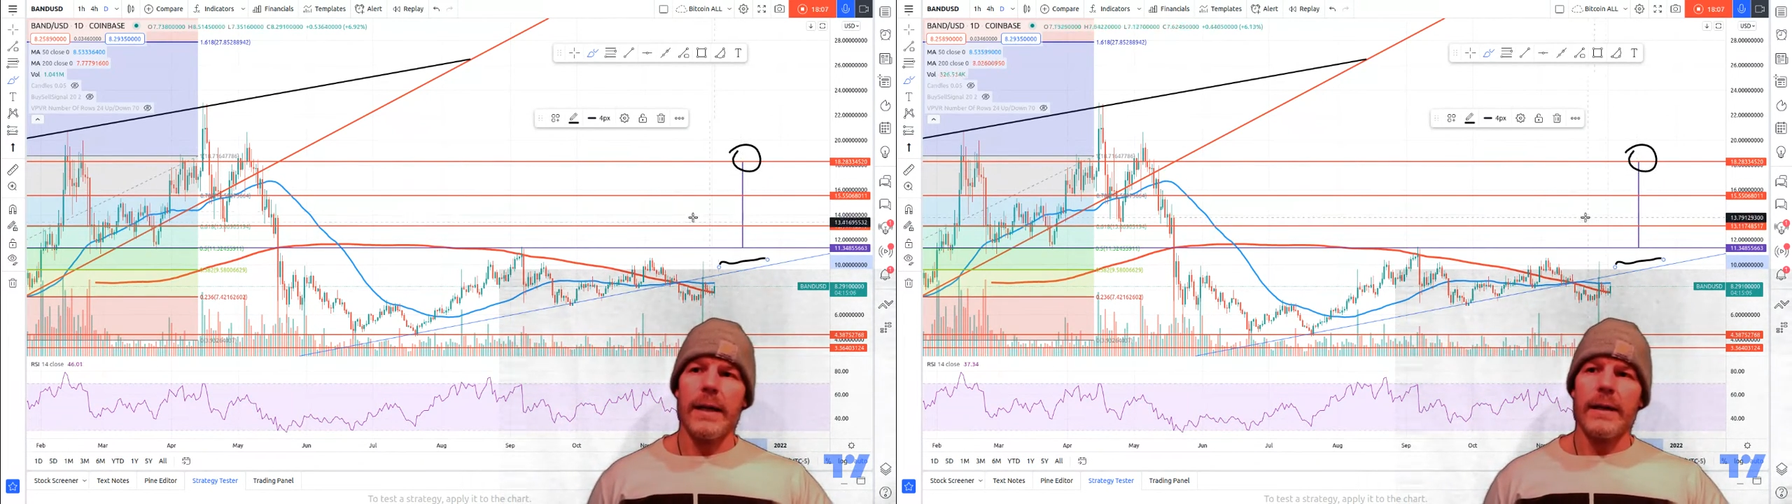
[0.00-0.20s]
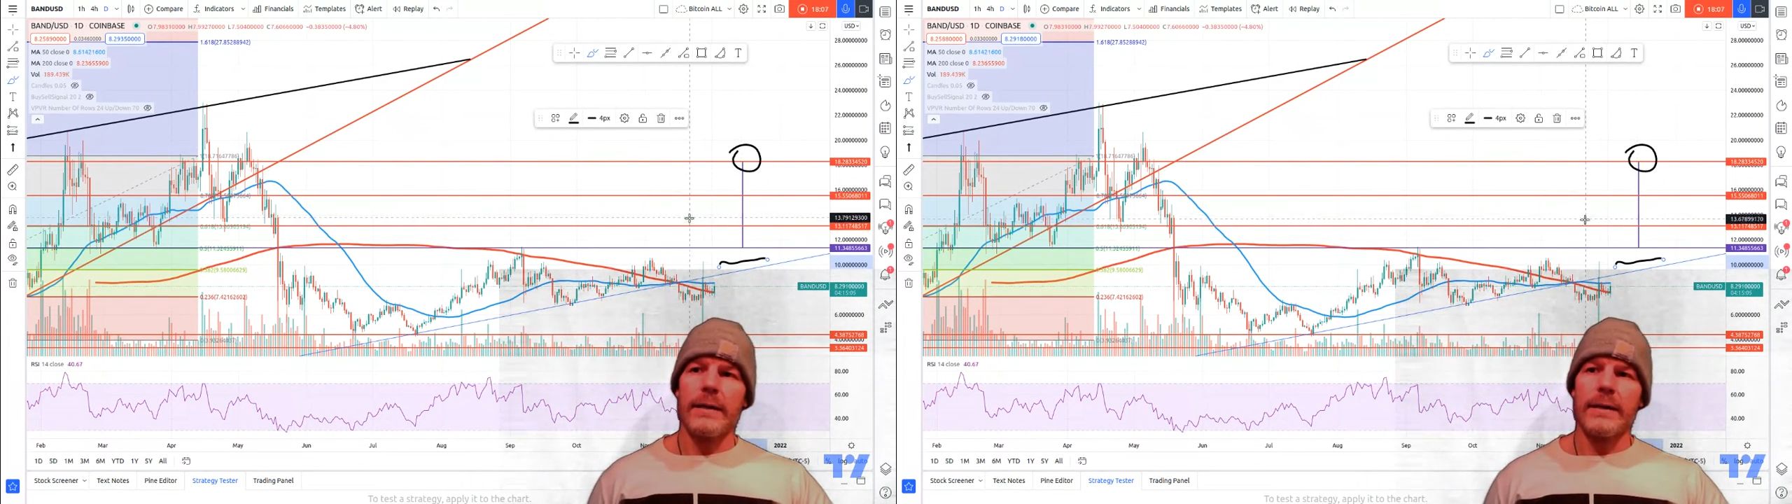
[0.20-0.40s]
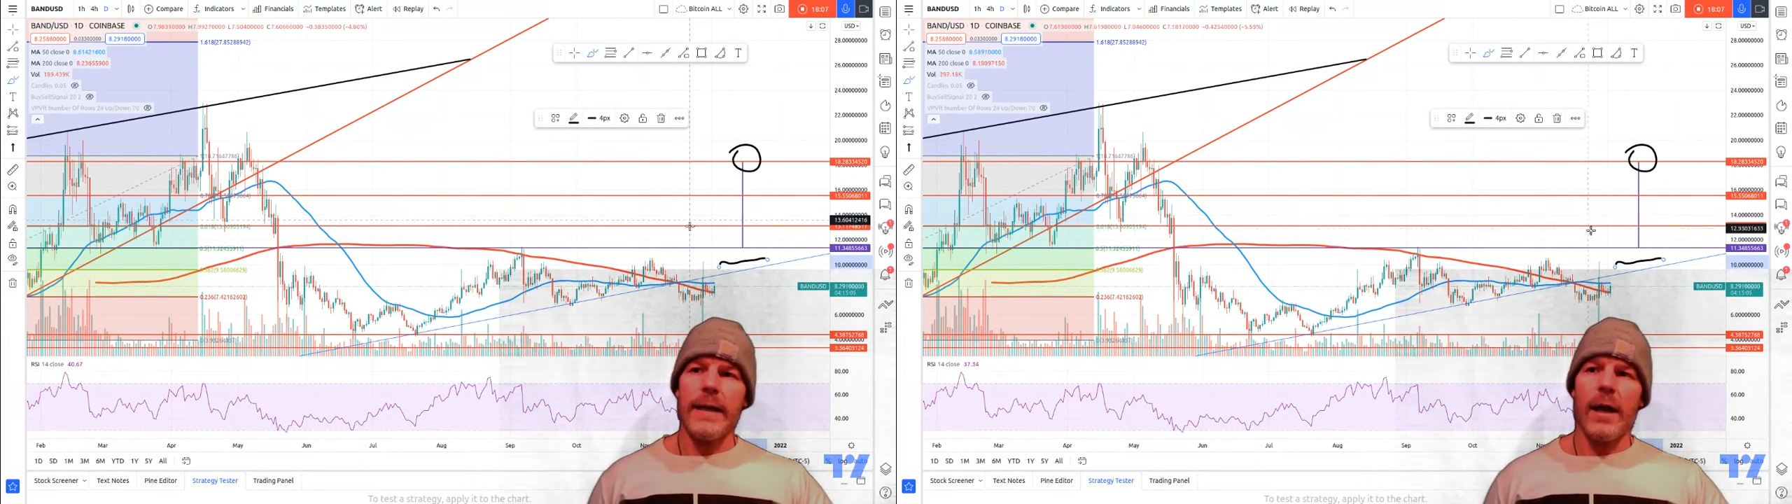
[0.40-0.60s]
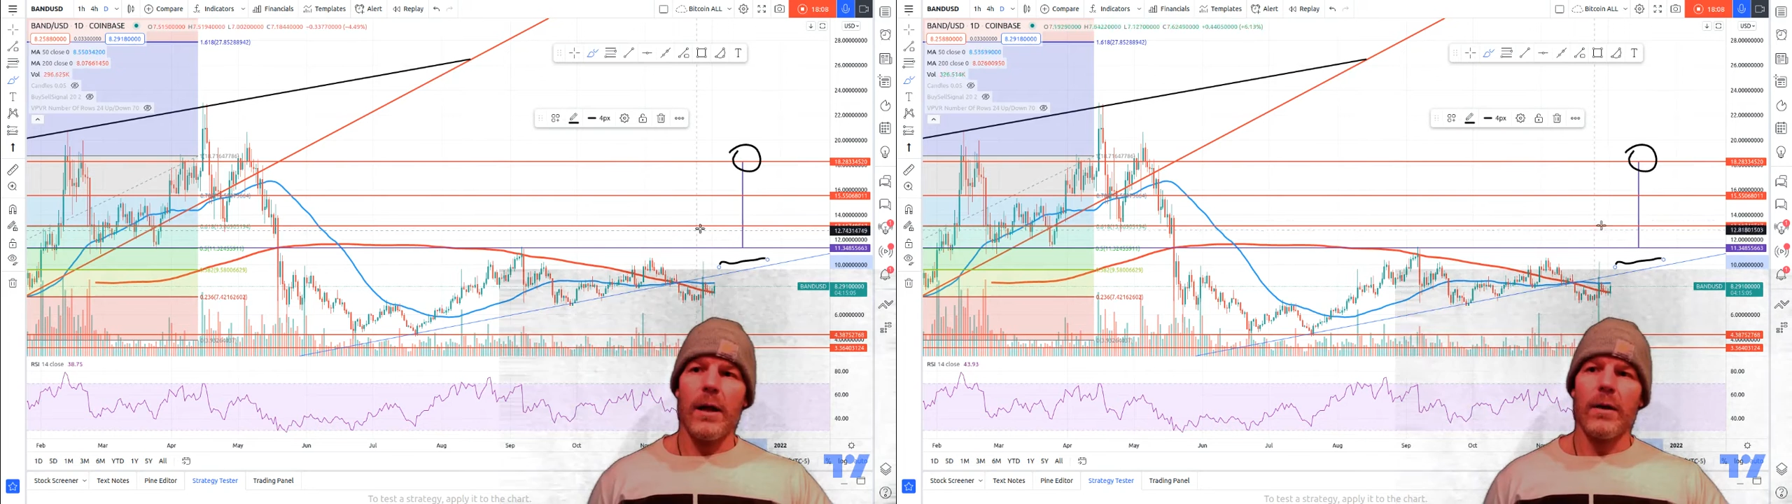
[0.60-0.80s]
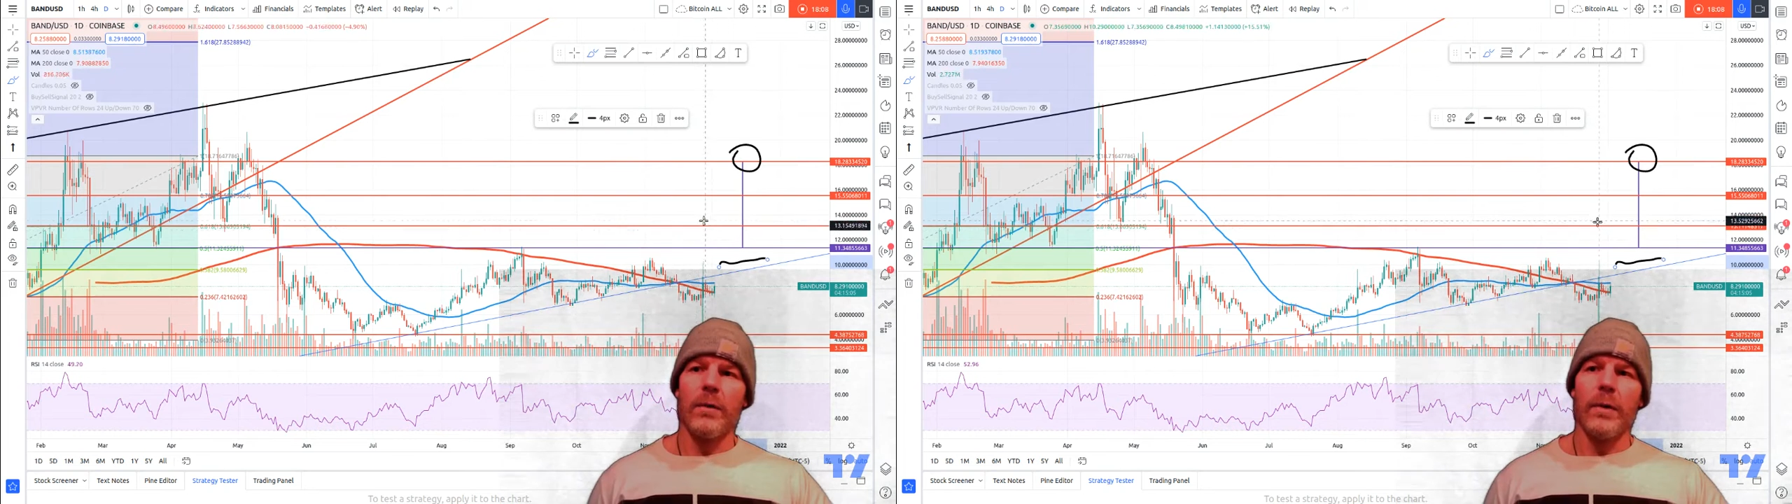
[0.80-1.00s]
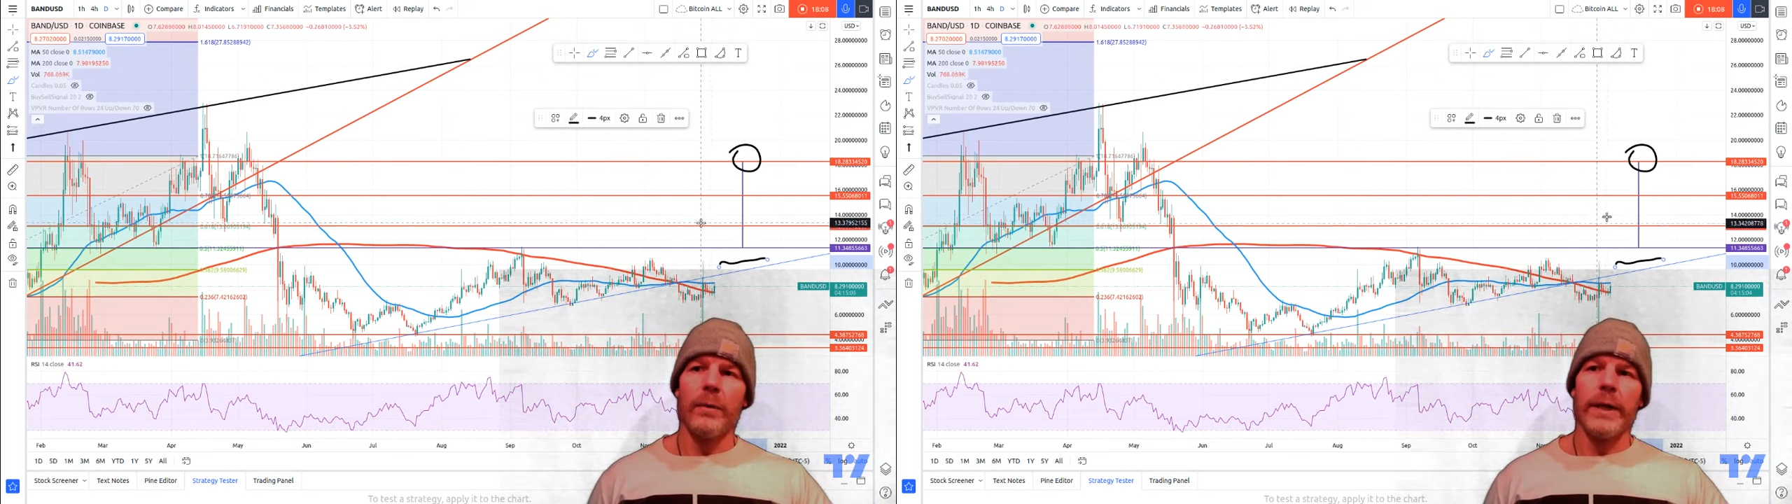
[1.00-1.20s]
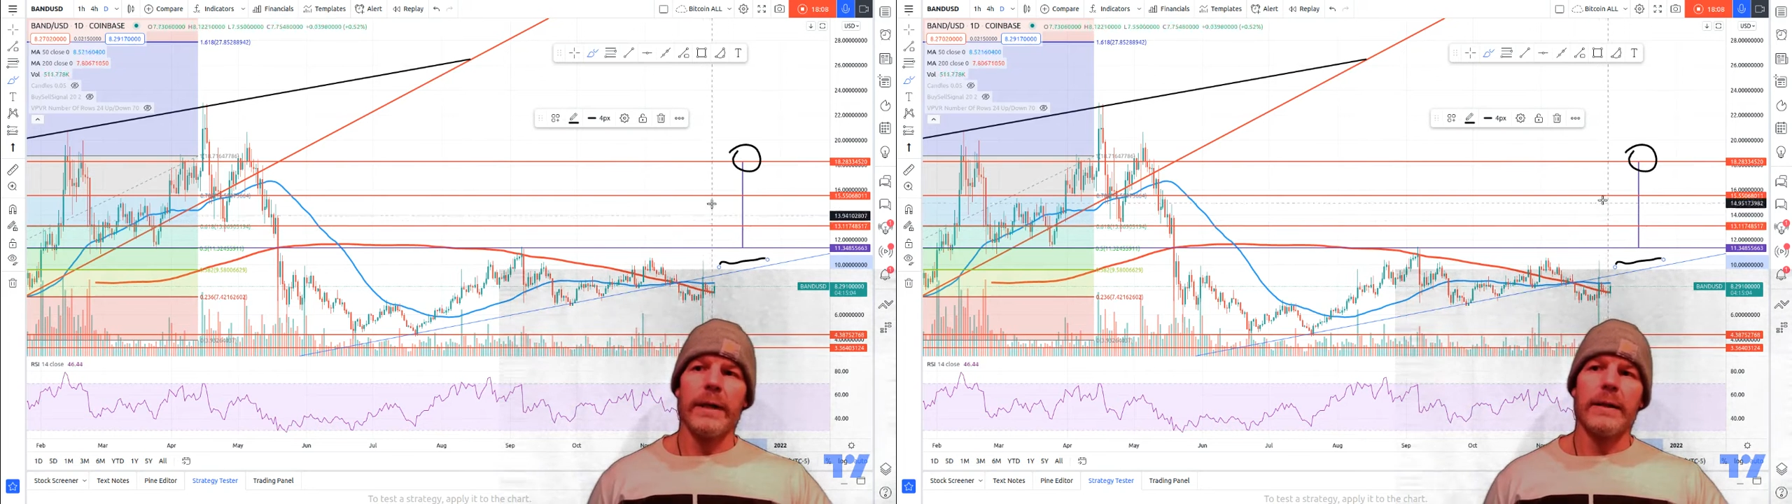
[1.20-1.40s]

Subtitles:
Sell when we get